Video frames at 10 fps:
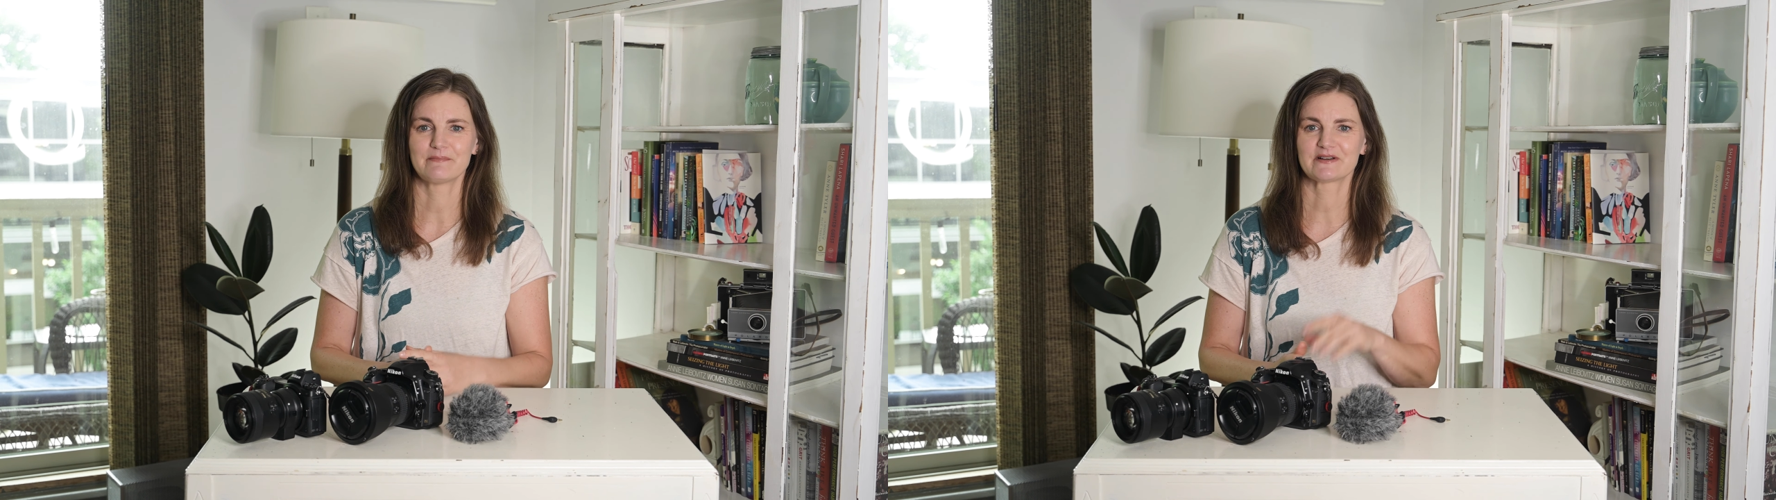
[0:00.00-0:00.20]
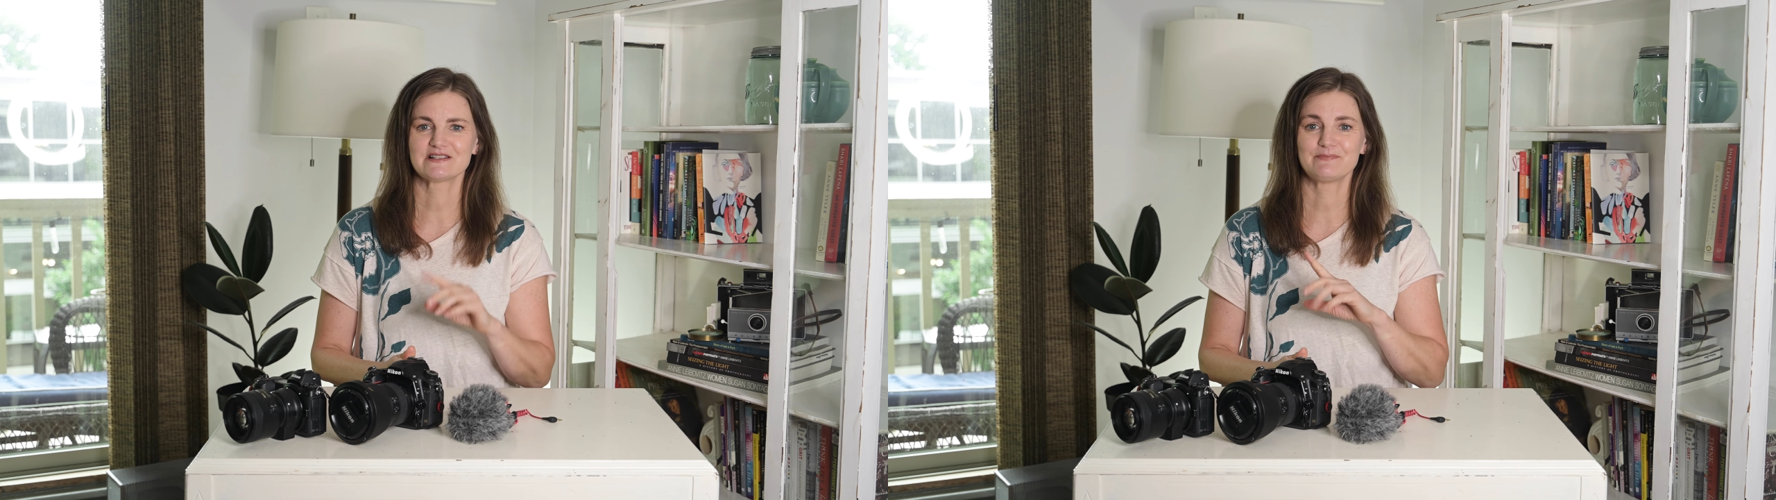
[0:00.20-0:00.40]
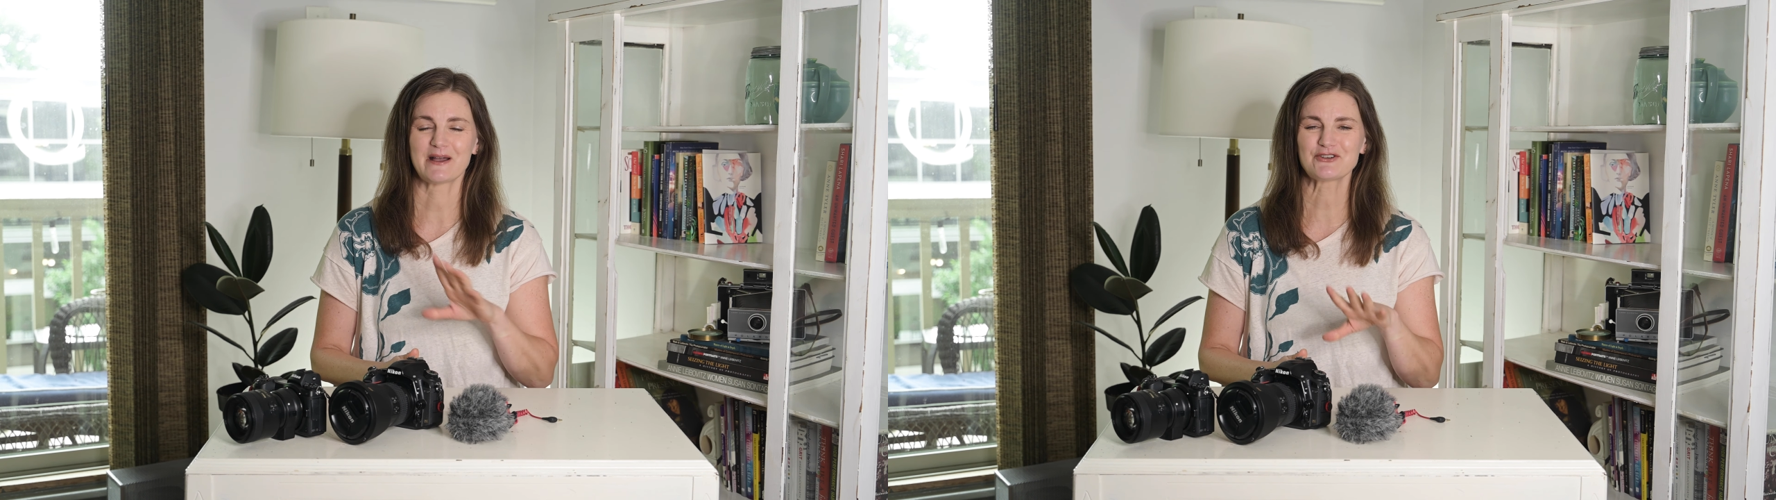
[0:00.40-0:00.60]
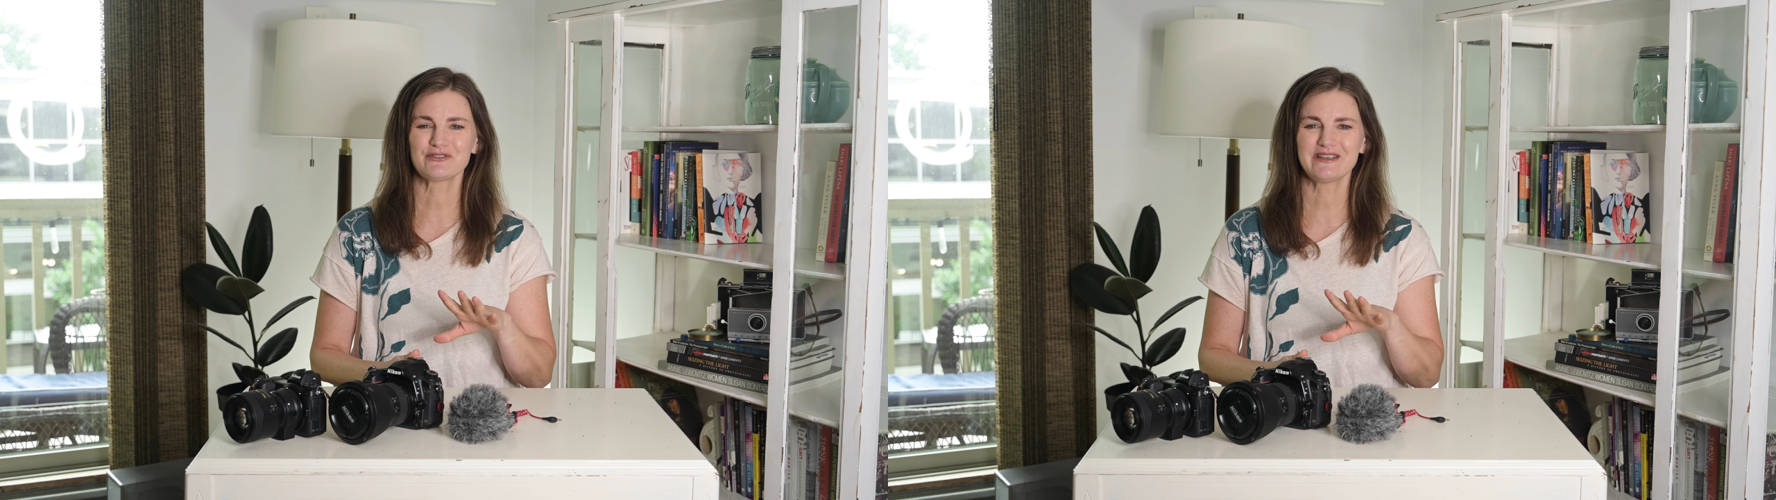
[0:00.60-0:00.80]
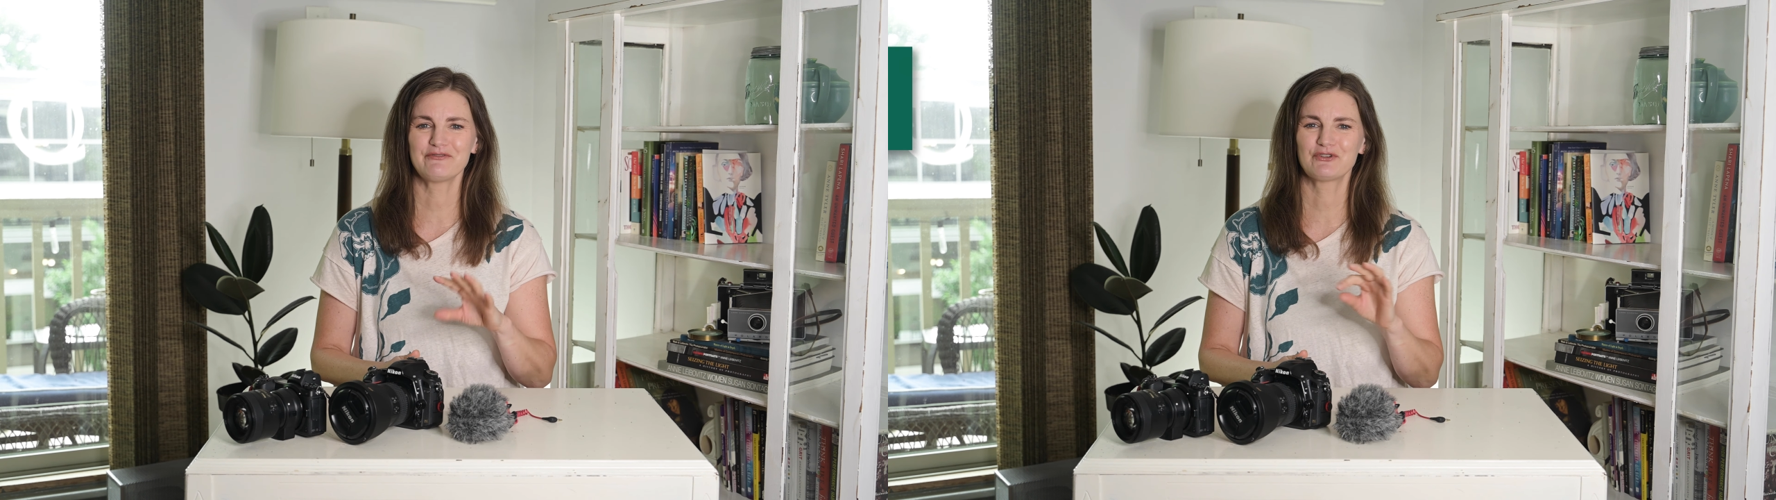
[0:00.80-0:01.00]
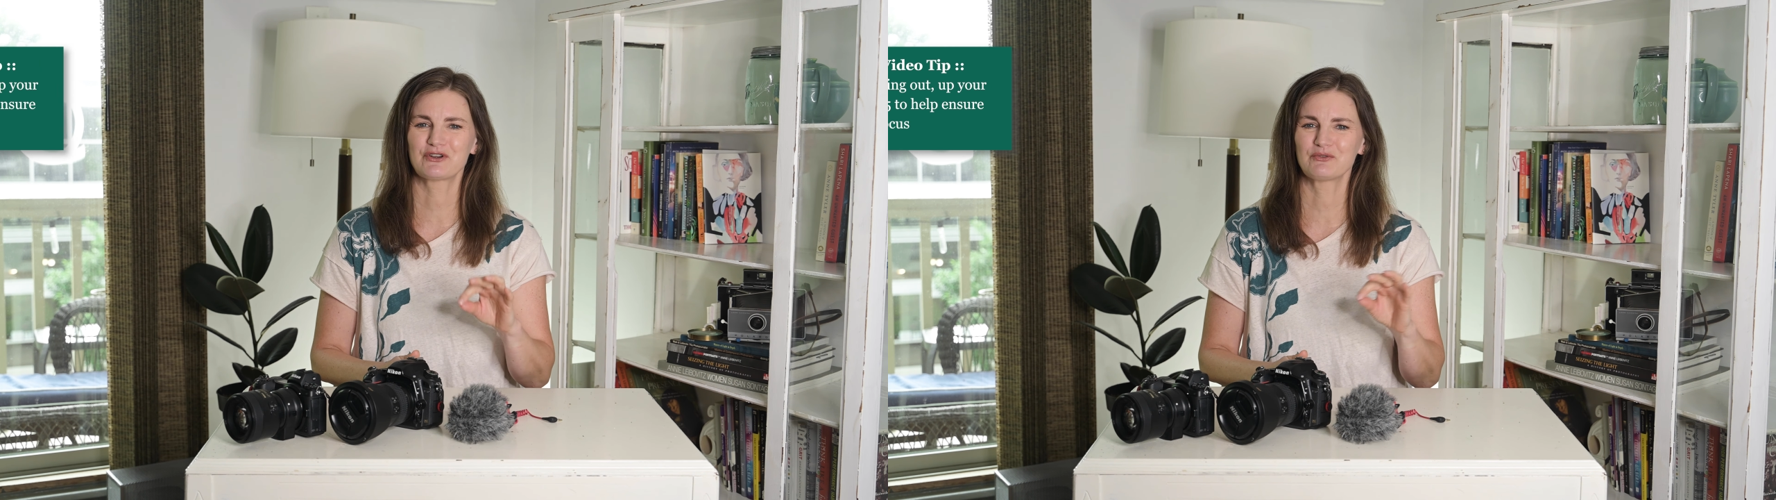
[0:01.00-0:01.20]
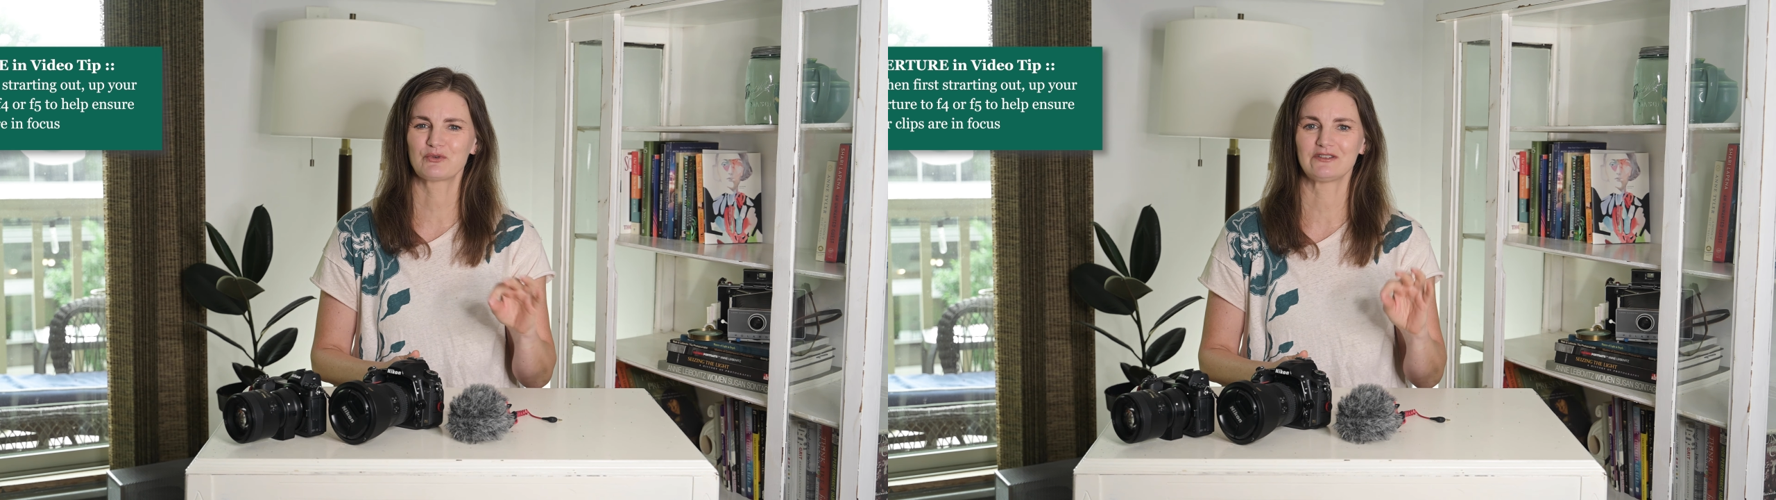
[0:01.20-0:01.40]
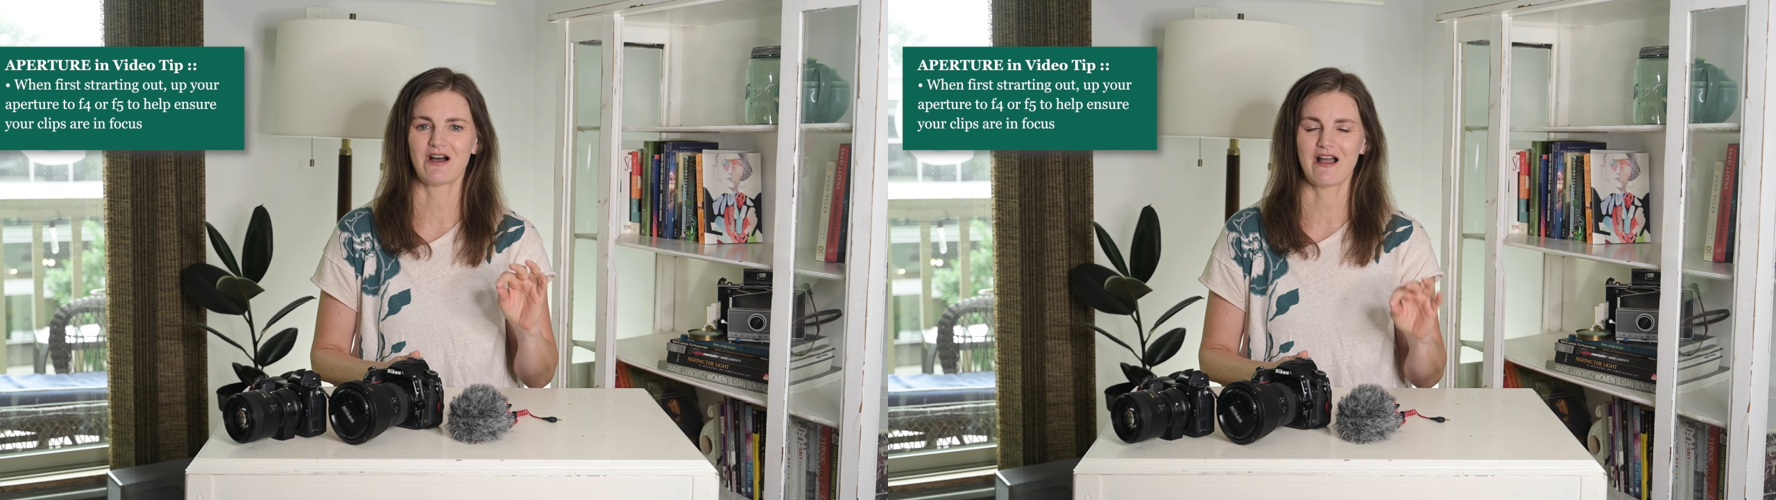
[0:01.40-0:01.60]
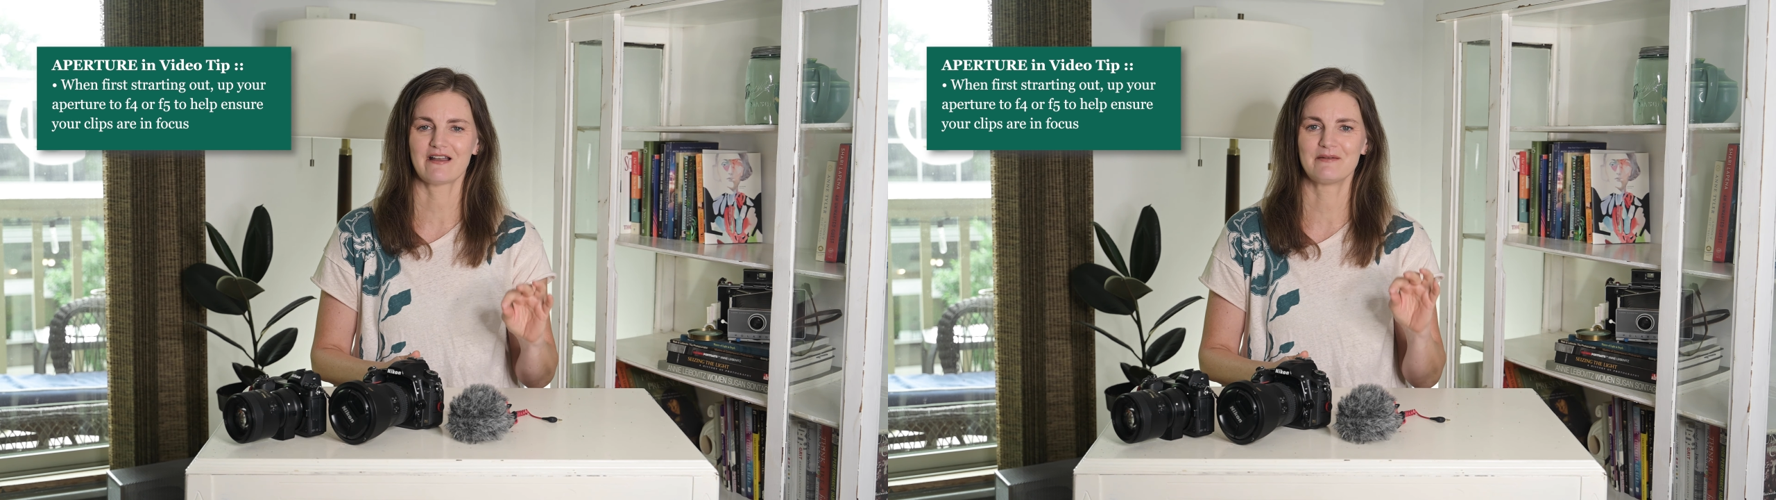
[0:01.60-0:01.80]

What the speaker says: but especially if you're going to rely